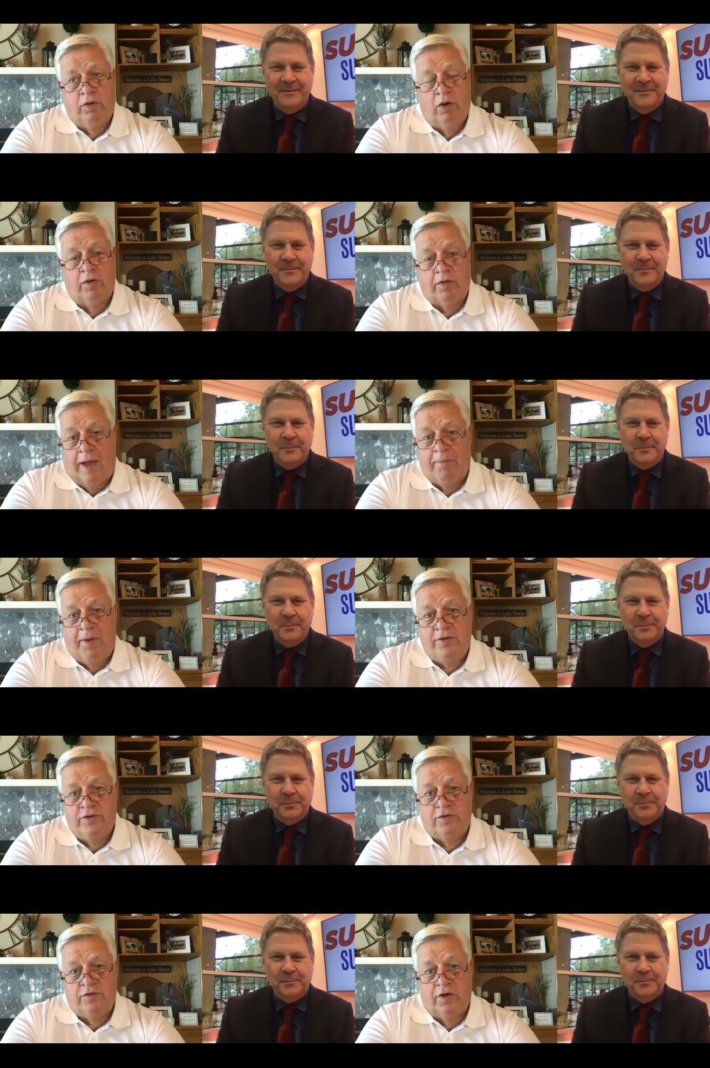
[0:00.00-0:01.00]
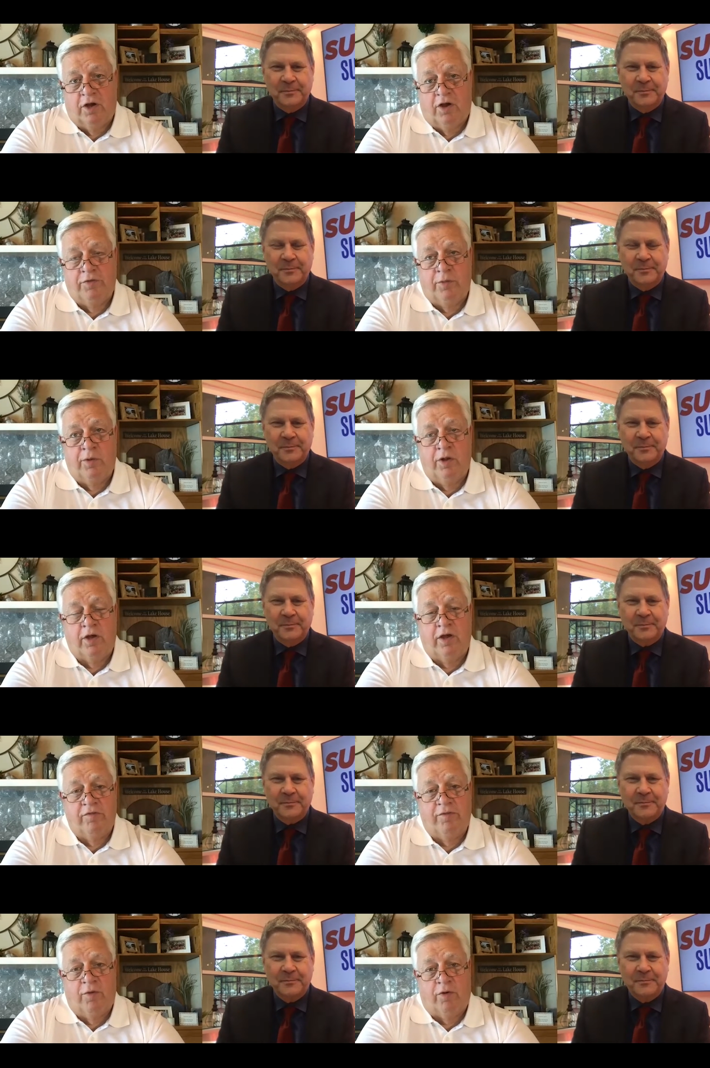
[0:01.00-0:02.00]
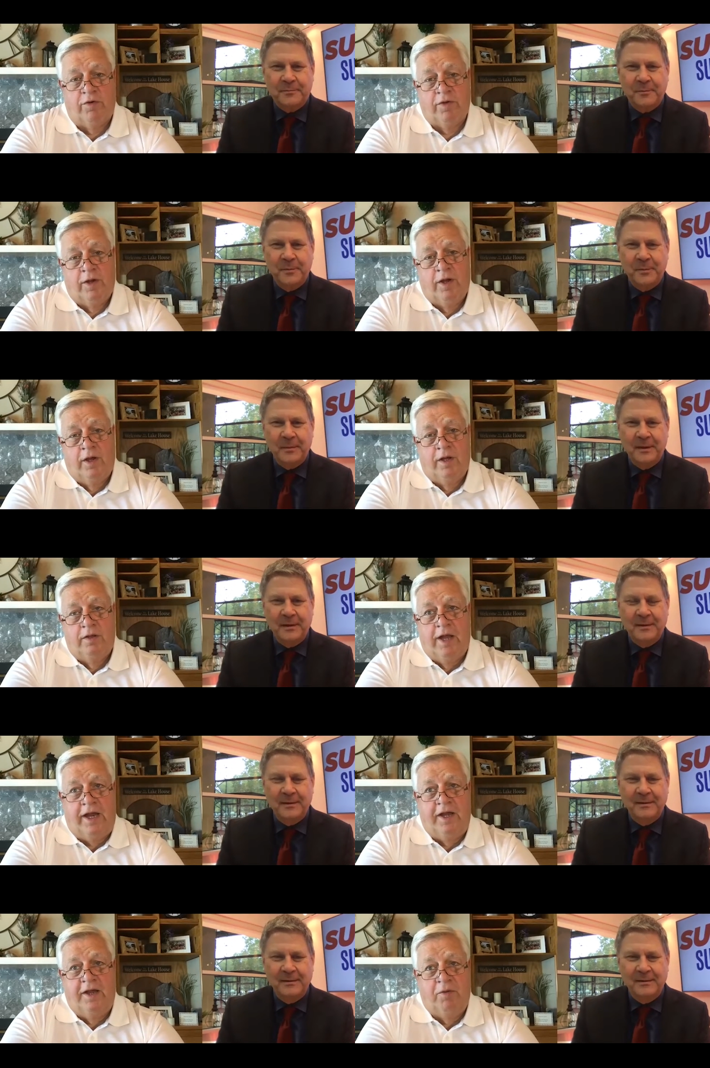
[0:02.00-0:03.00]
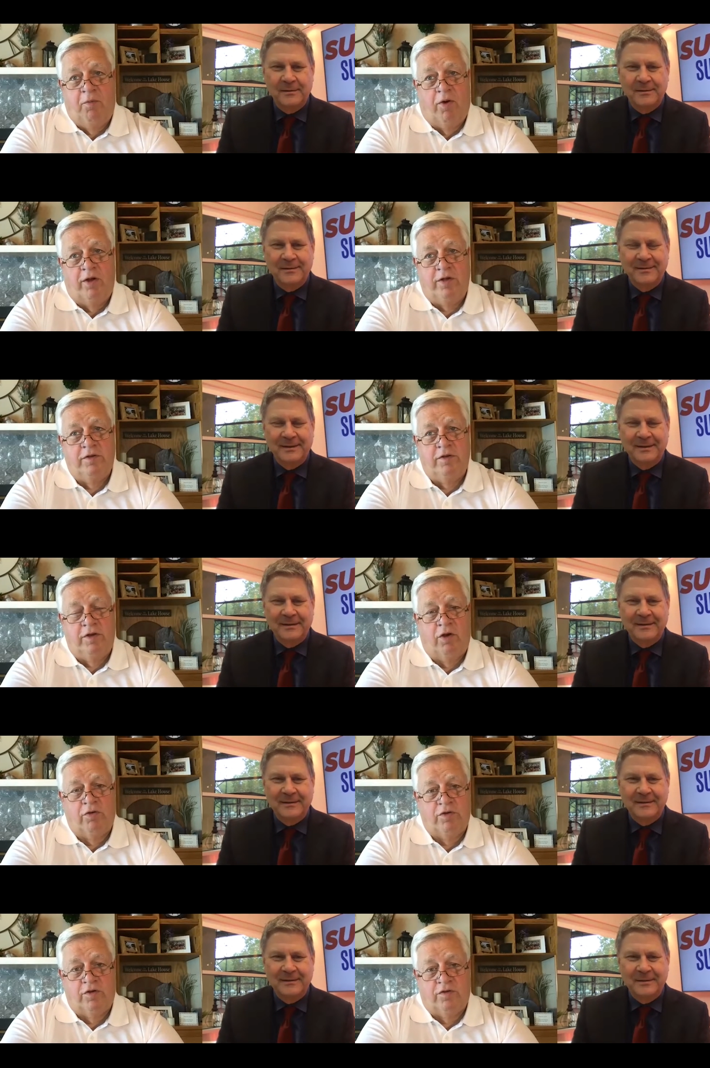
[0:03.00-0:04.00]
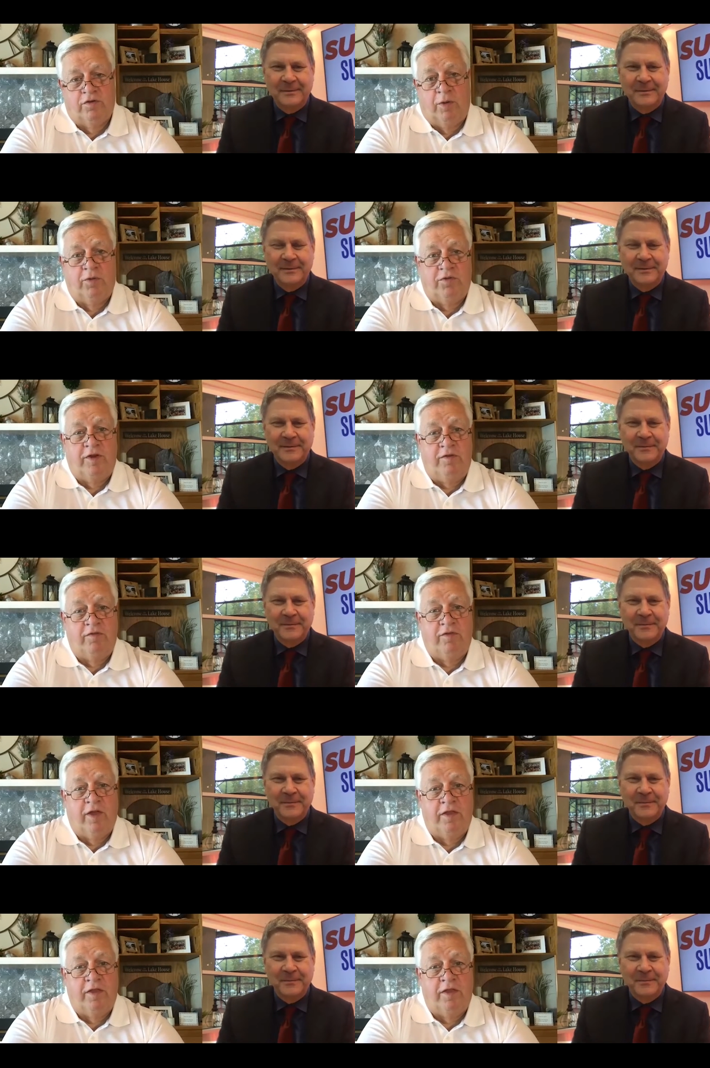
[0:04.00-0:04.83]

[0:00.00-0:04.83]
Speaker 1: you know top agents in the country were looking for is they didn't want you know just to say well Steve said